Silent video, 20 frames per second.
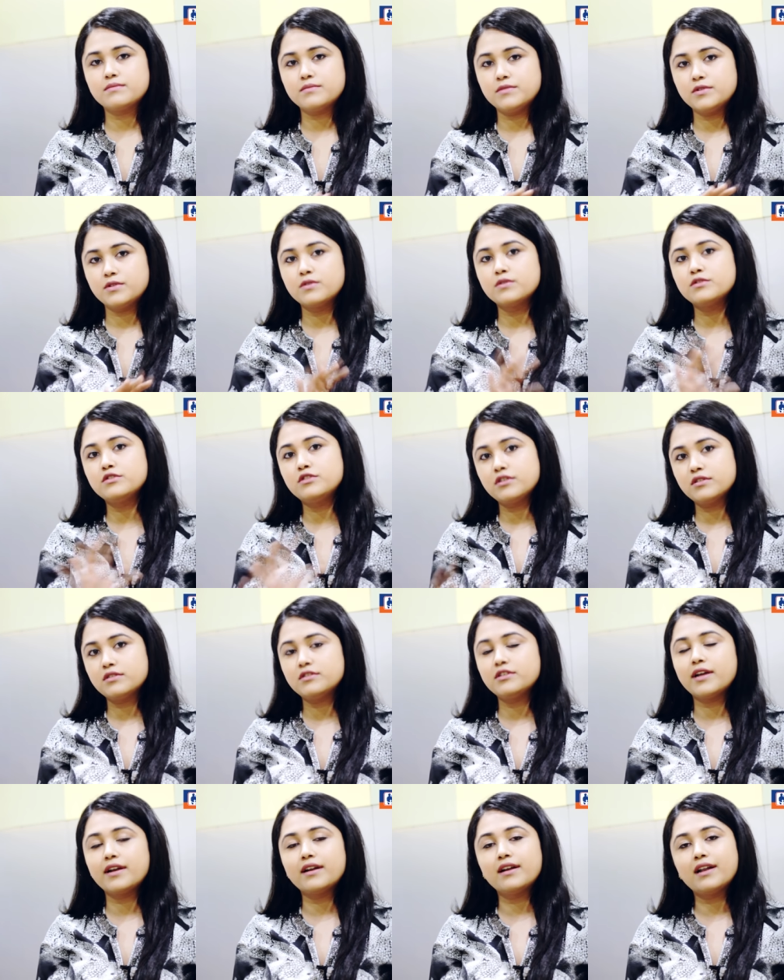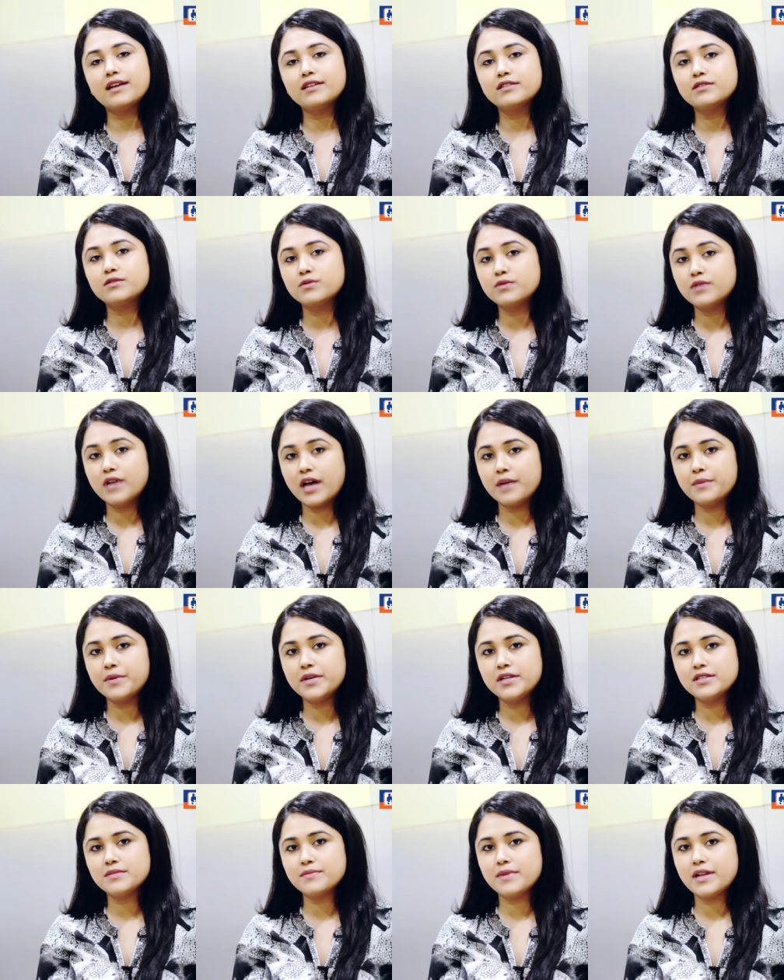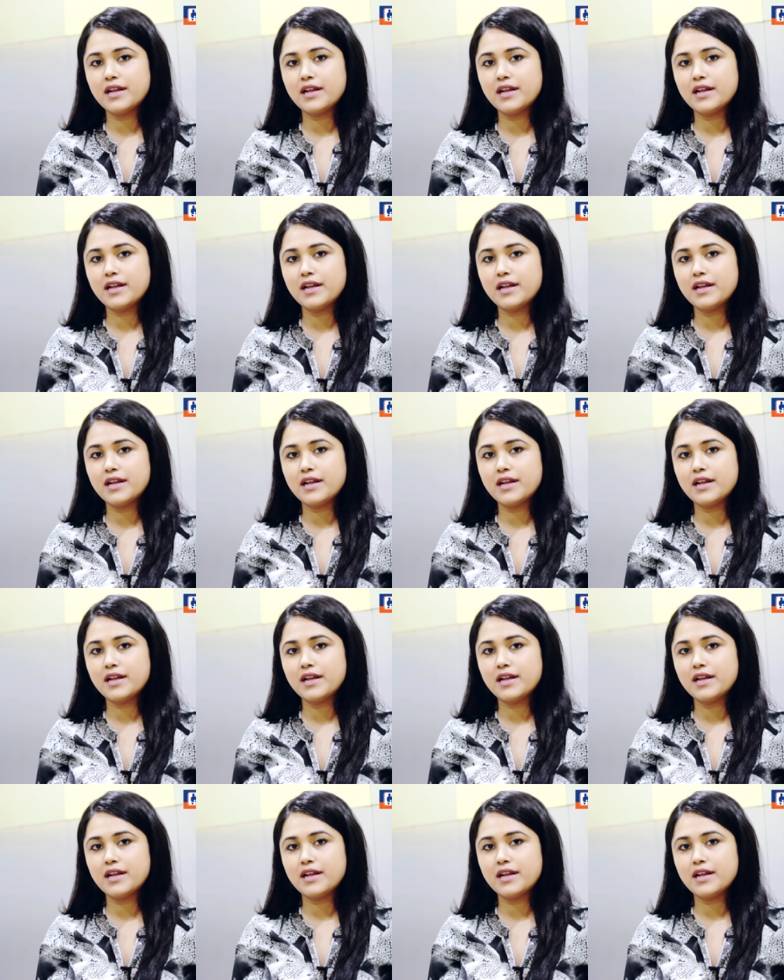you know, just generalized to diabetes